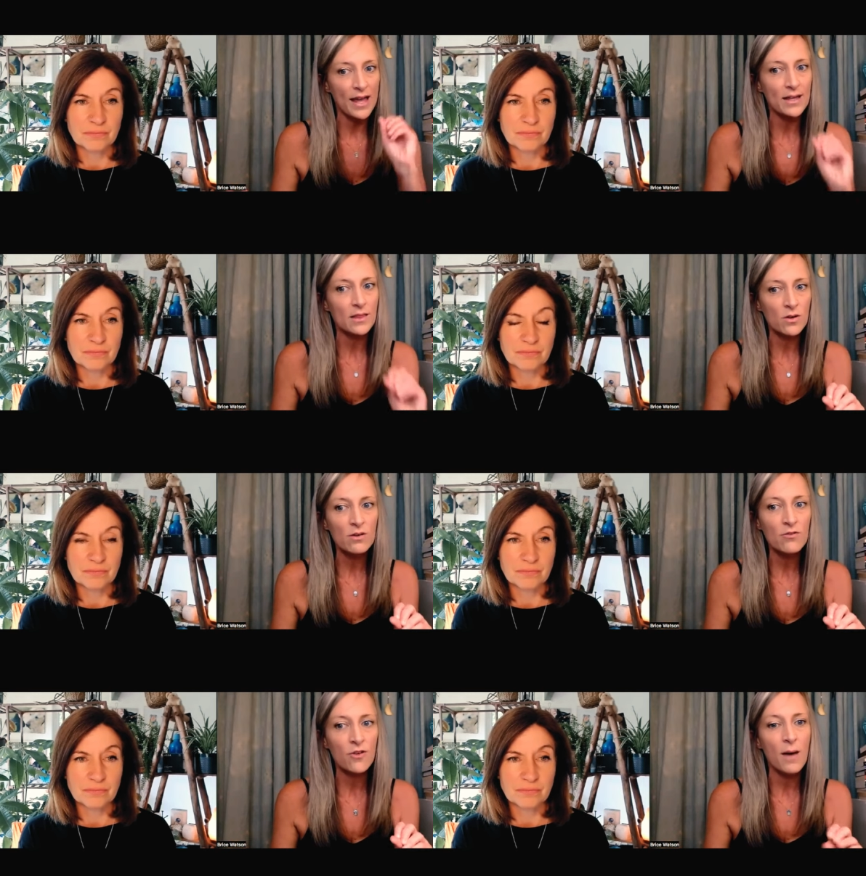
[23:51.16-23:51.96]
Speaker 1: i can
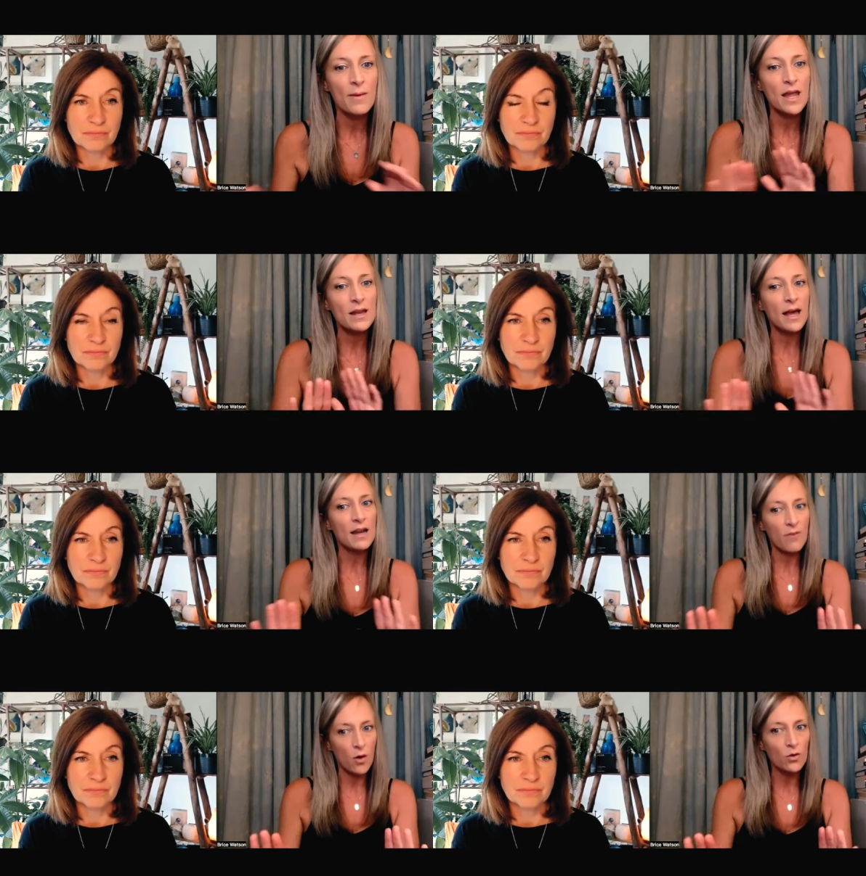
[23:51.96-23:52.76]
learn from and, and
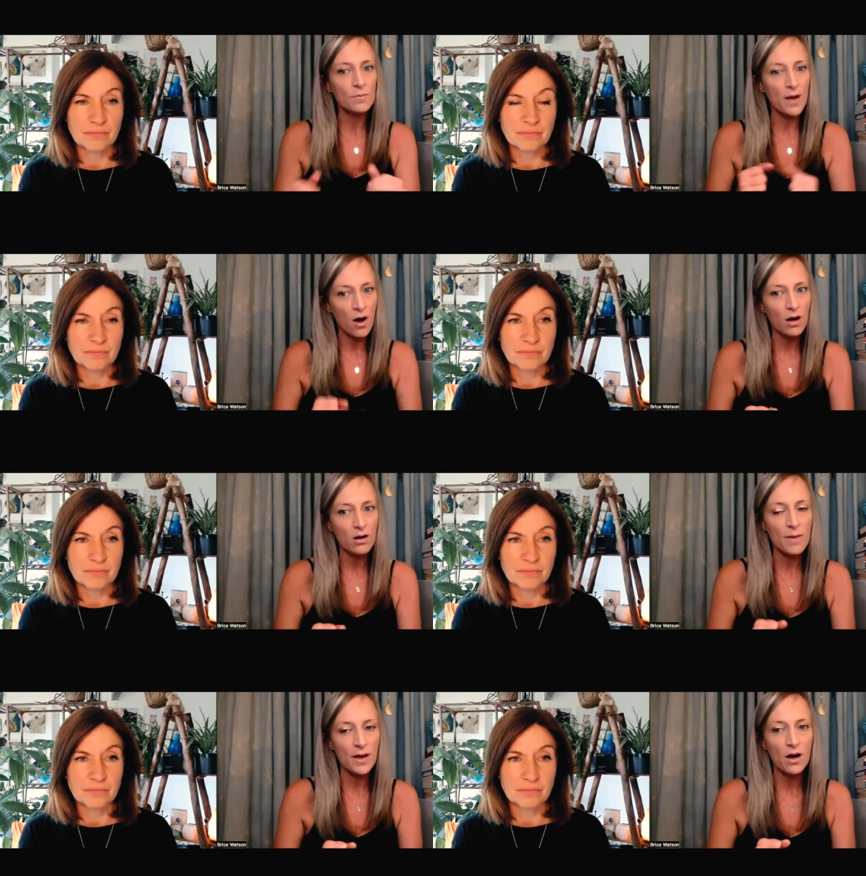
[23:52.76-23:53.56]
kind of hold my heart
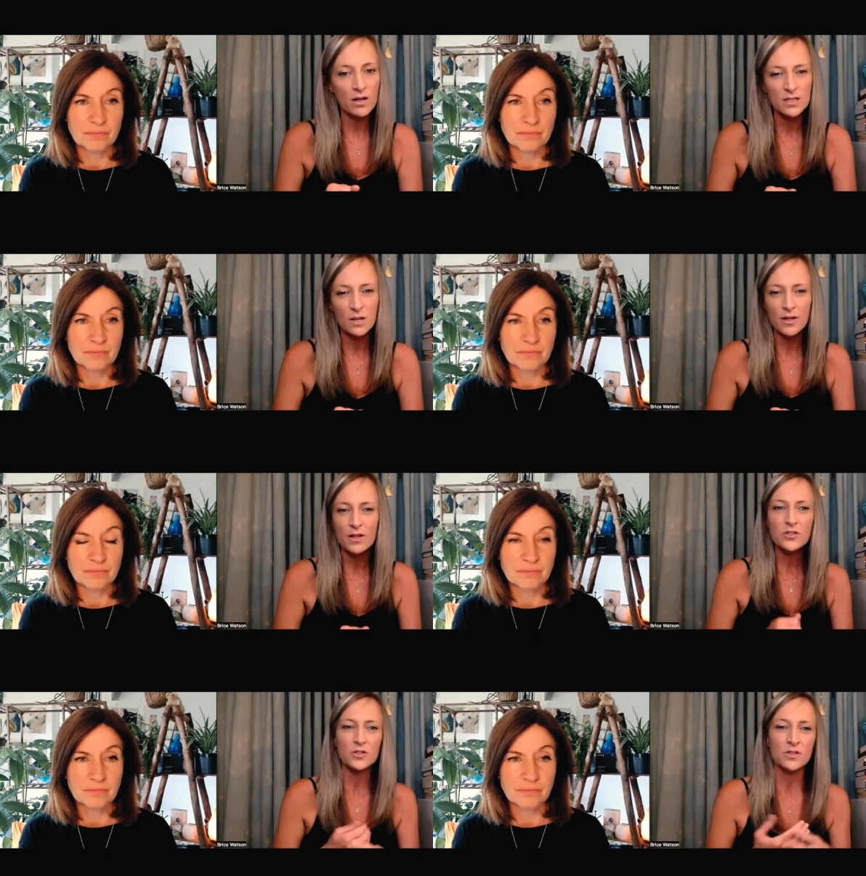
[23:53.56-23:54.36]
my cards a little bit
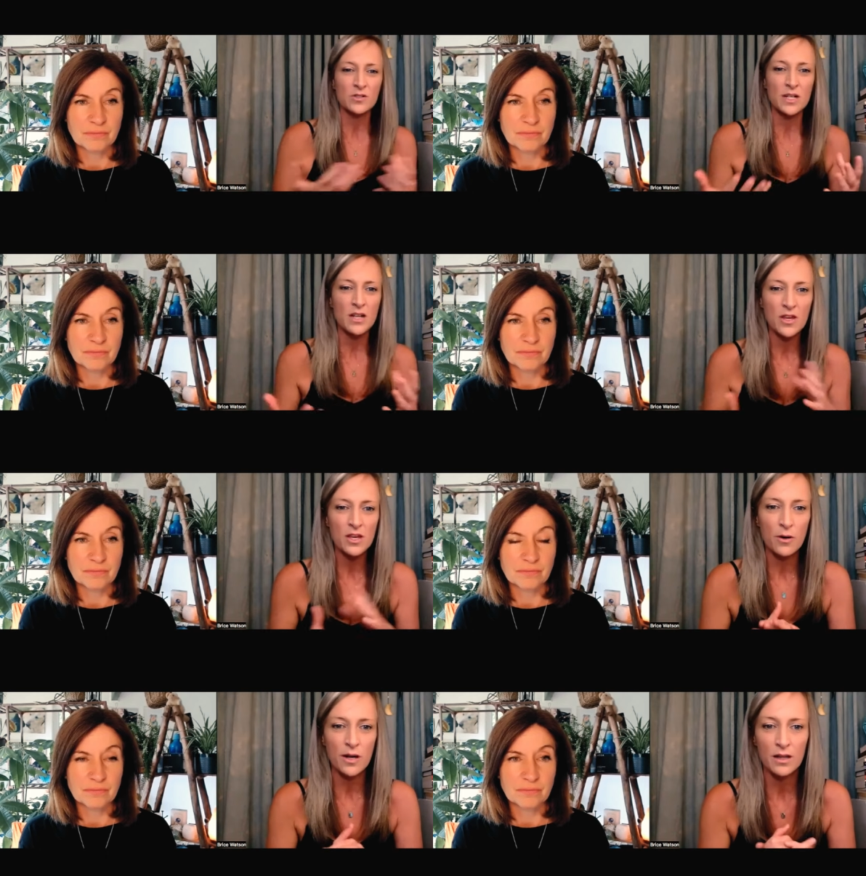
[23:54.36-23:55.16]
closer is there anything
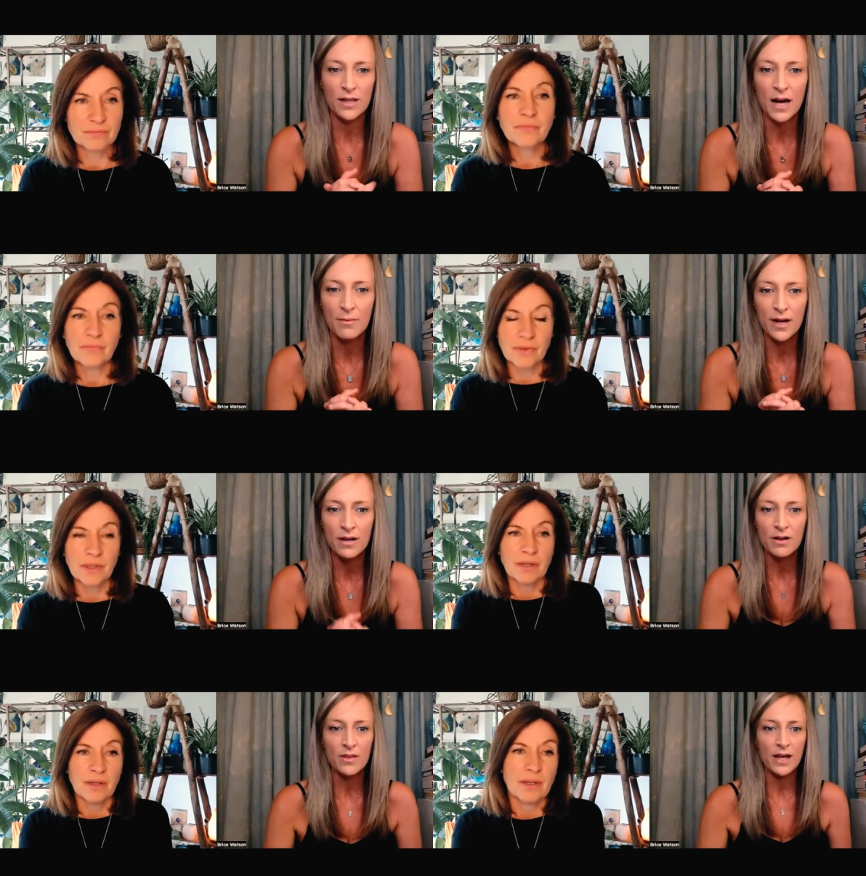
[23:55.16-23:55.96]
you want to elaborate
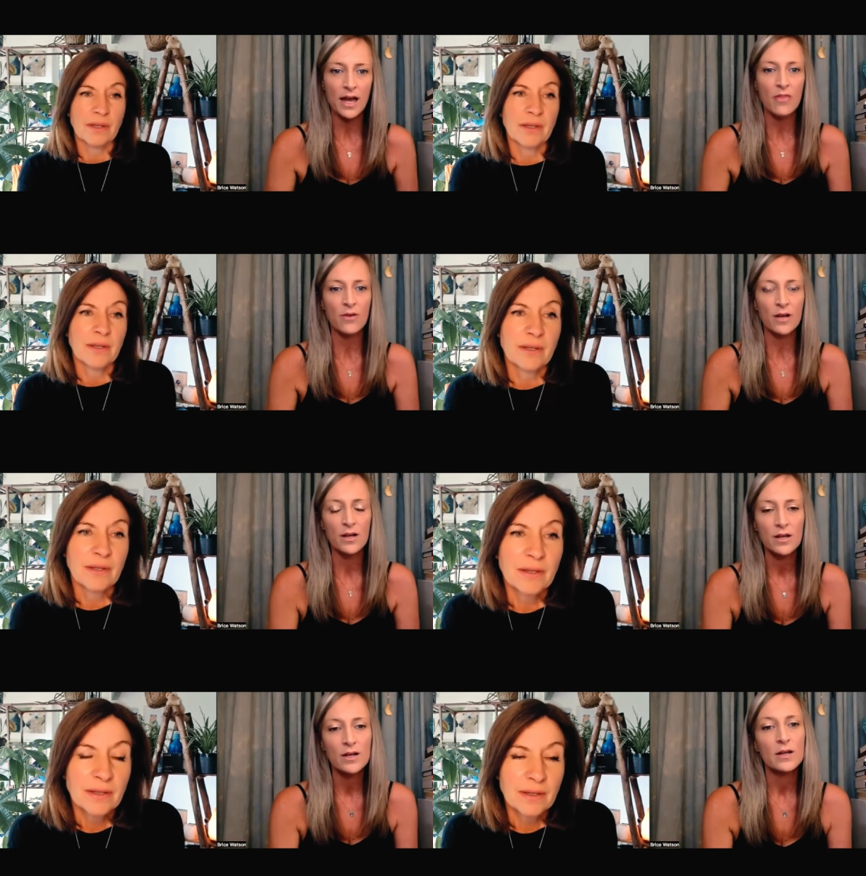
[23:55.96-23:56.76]
on that catherine
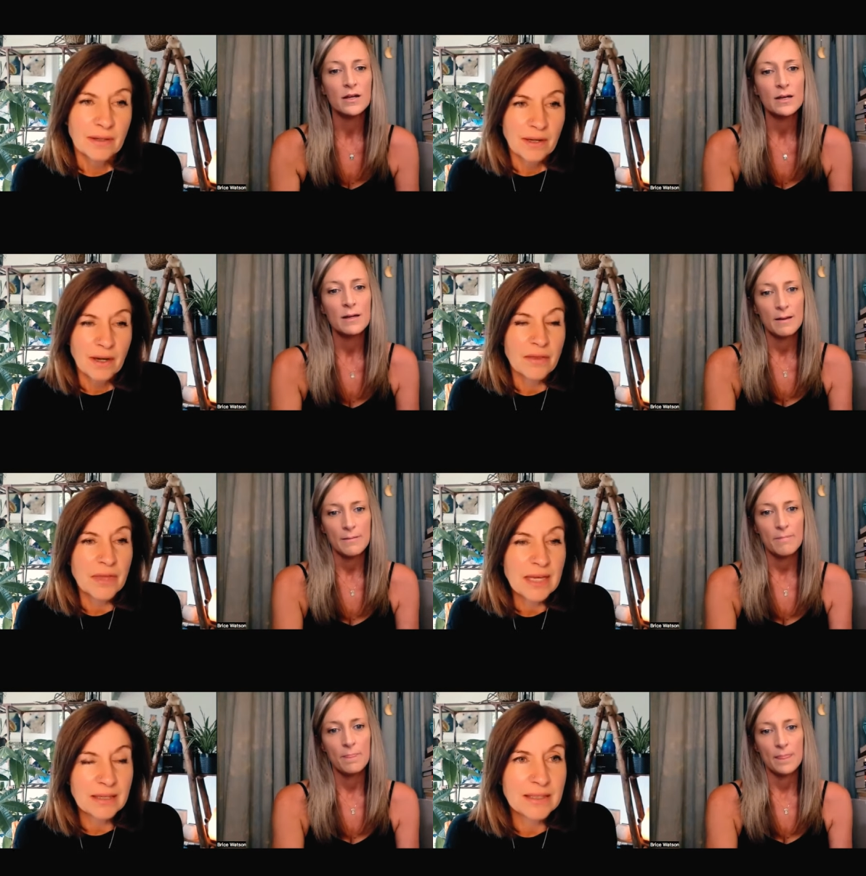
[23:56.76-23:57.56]
Speaker 2: i
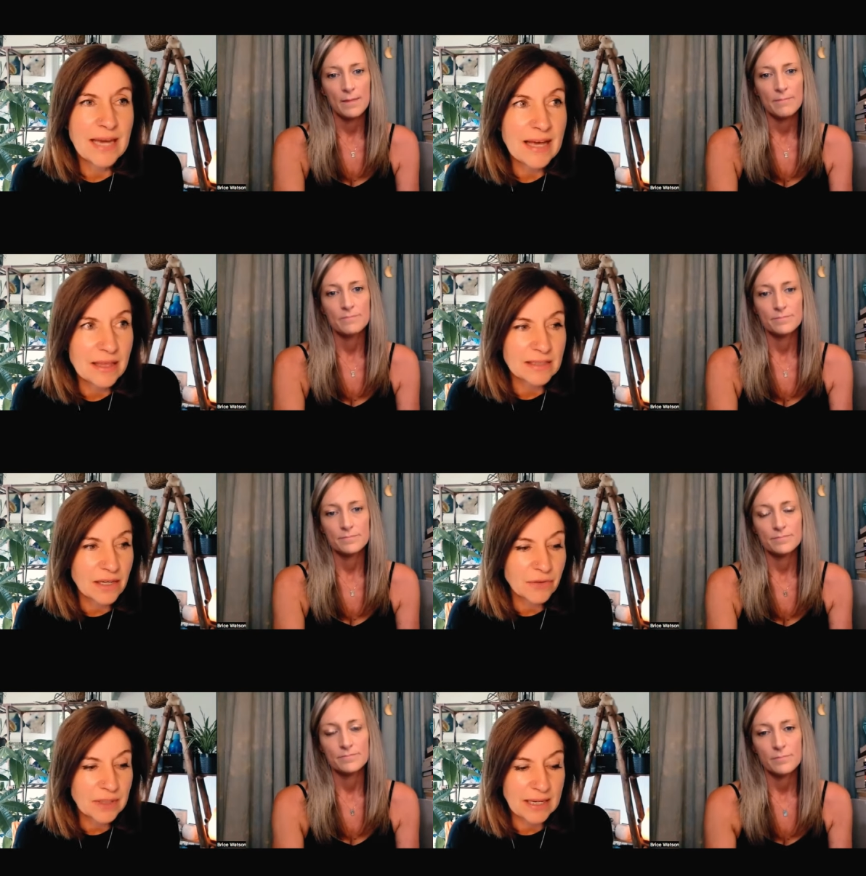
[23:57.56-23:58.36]
think yeah there
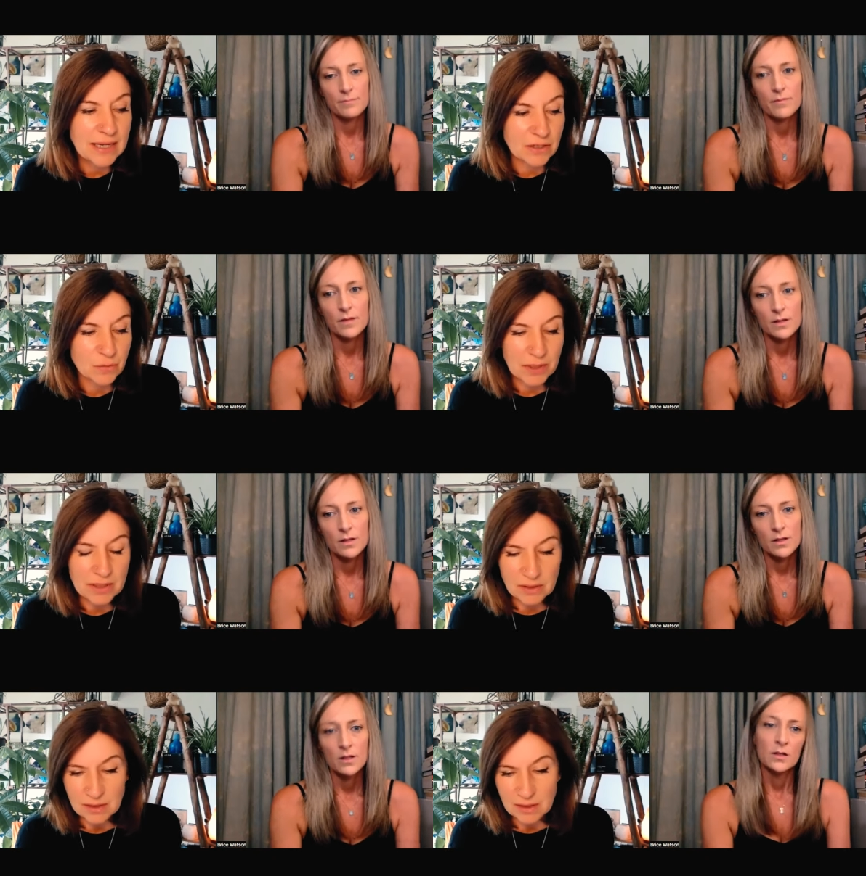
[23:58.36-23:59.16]
definitely is
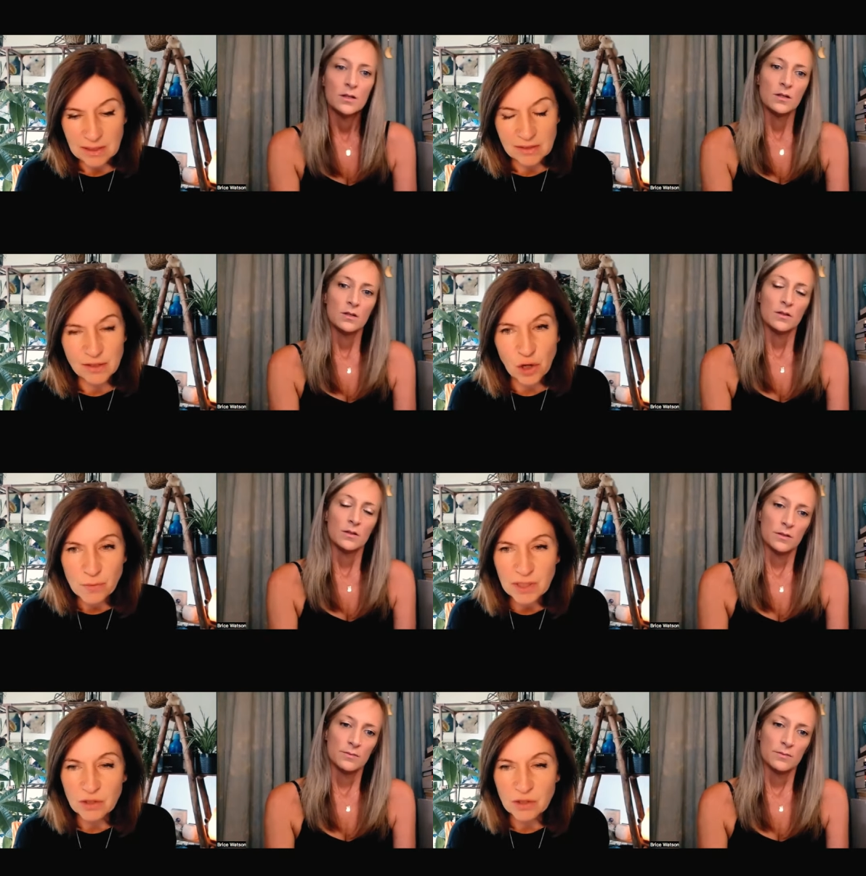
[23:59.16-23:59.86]
because it, there's so many